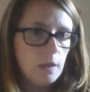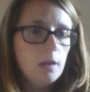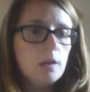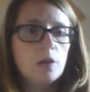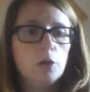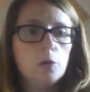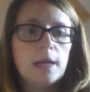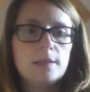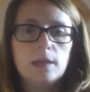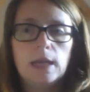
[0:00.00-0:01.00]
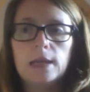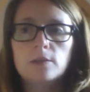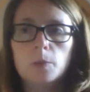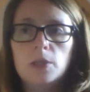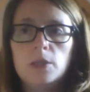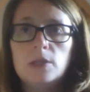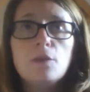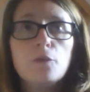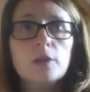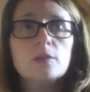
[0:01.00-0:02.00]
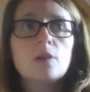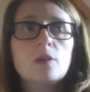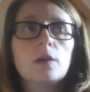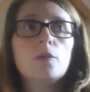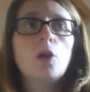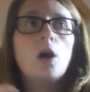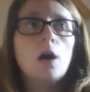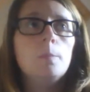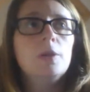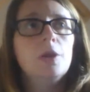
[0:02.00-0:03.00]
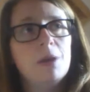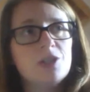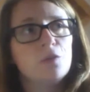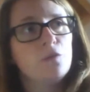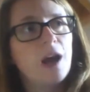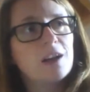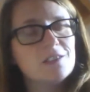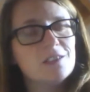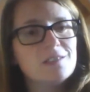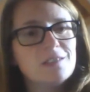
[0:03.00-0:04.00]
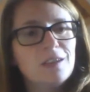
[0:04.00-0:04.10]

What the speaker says: So you'll be able to end up with different kind of carbon emission factors